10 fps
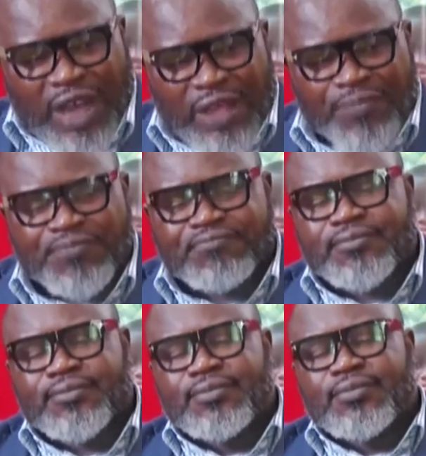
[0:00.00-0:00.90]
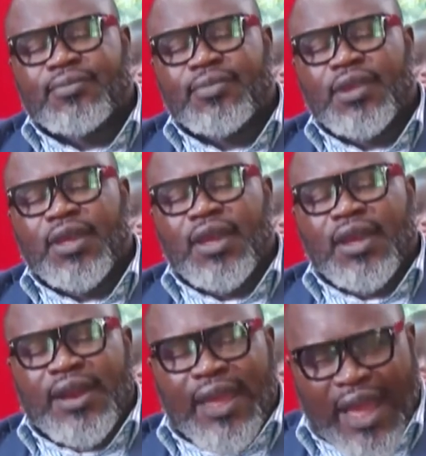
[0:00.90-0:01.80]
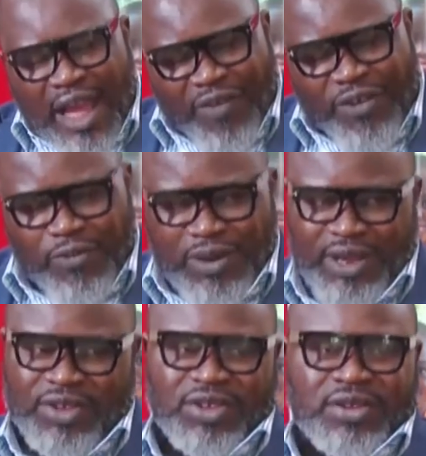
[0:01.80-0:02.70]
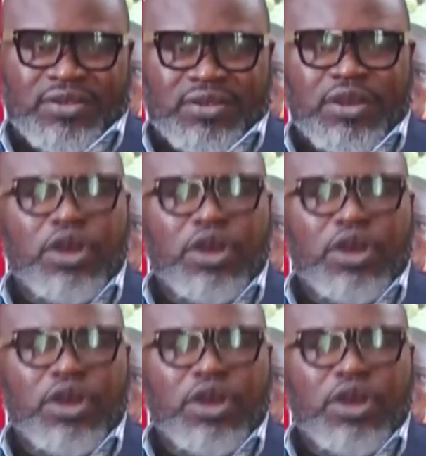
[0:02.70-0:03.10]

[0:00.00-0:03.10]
However, they have an obligation